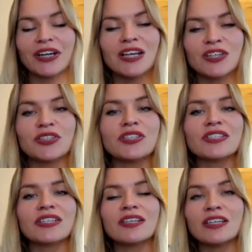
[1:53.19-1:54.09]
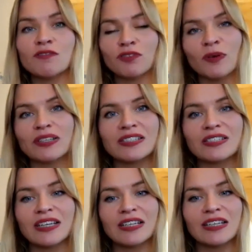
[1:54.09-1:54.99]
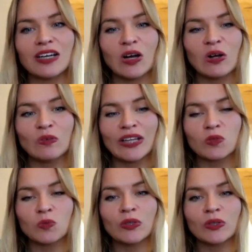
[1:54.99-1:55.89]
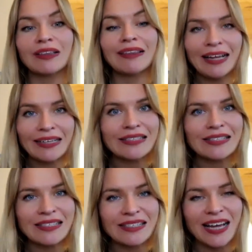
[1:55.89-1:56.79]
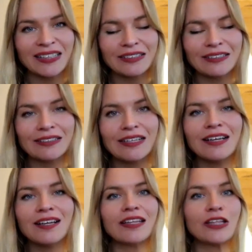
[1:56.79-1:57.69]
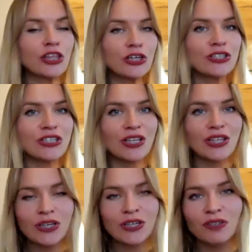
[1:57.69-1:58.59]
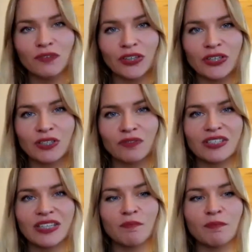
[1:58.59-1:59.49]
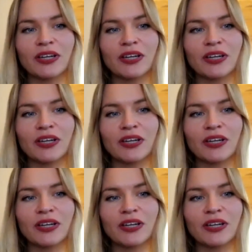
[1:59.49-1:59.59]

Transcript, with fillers: So this is an influence uh, of, that will last until the 30th, 31st of December.